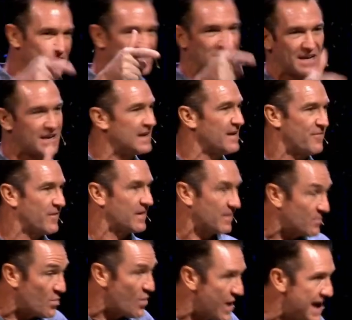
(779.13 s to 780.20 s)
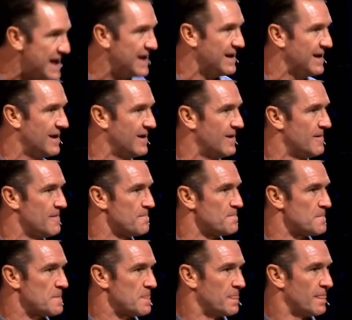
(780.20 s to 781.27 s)
in a significant way?
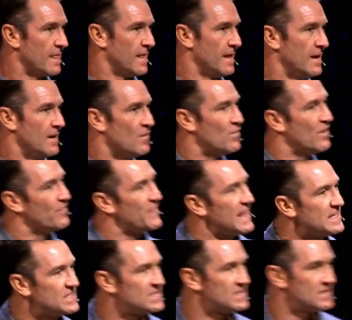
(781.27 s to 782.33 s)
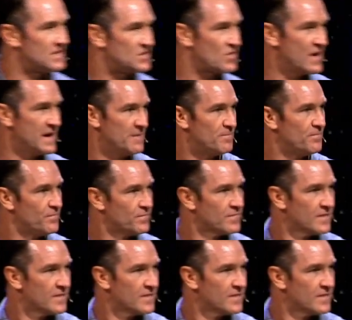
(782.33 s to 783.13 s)
Well, if that's the dream,